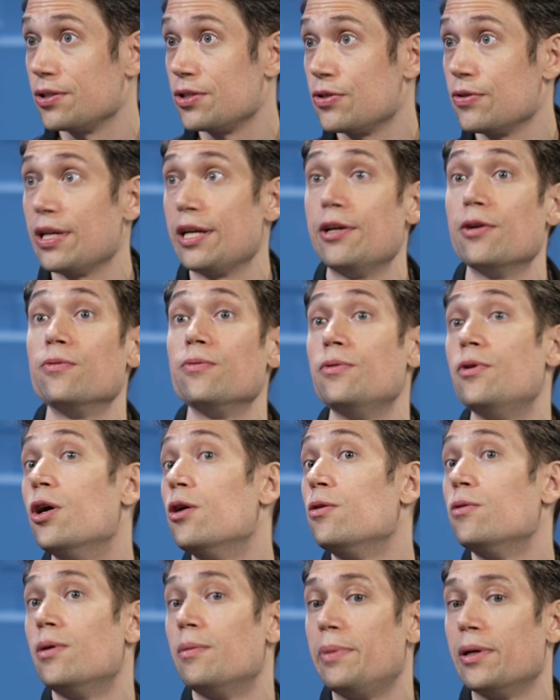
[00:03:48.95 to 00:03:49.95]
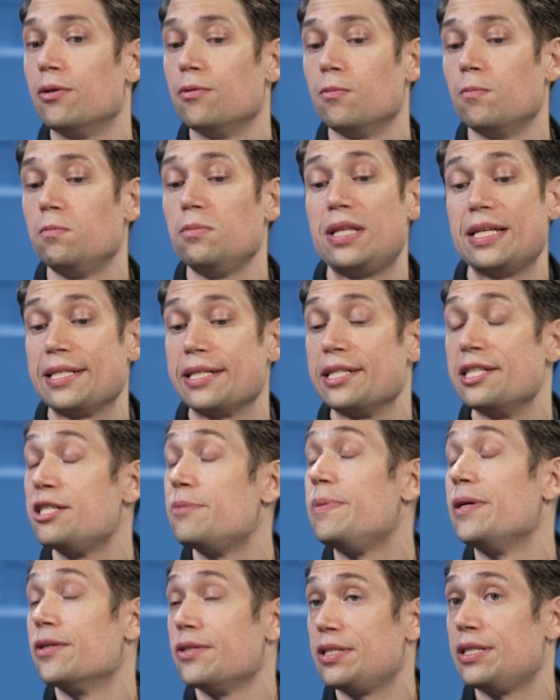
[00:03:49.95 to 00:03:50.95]
So they don't know about this
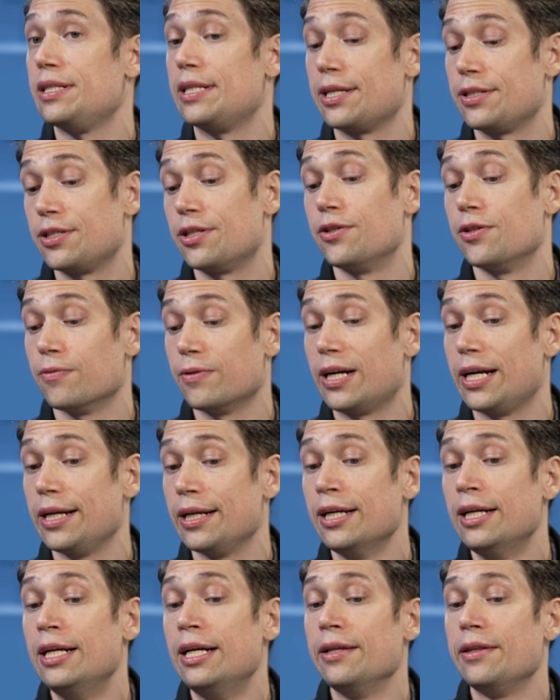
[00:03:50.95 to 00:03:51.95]
conspiracy that's on the right,